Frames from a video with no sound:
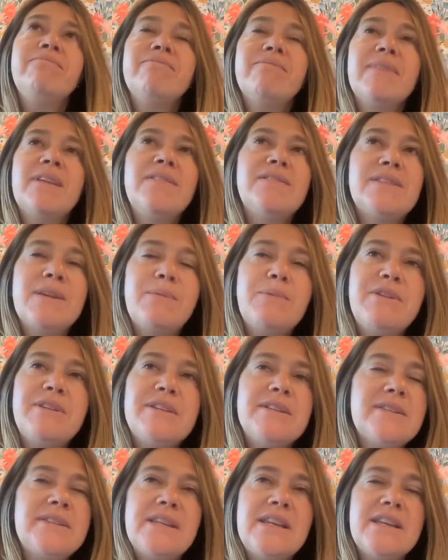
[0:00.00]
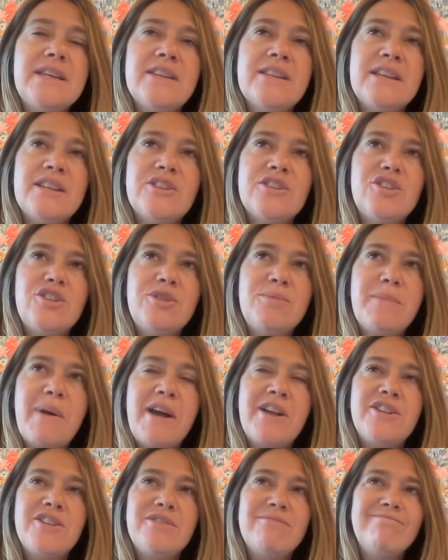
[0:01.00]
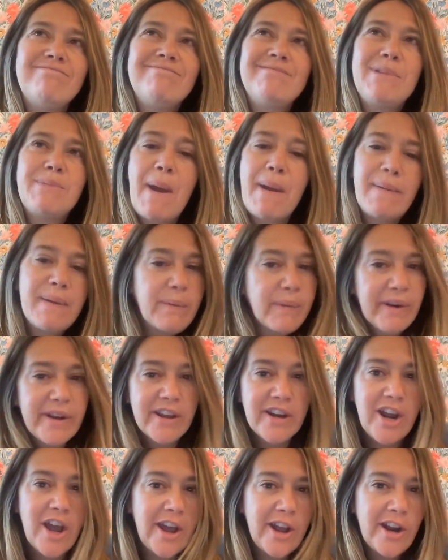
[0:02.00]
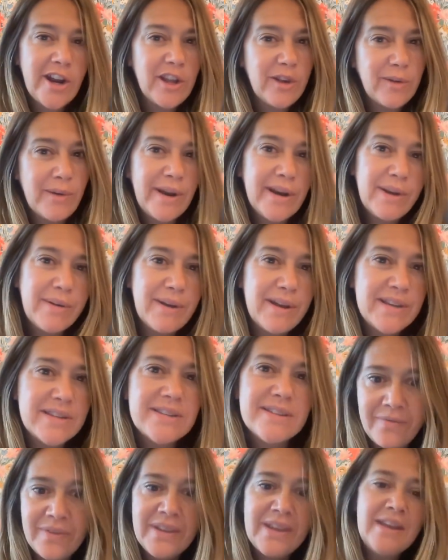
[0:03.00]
if someone is seeing things too much, they probably weren't going to hire you anyways.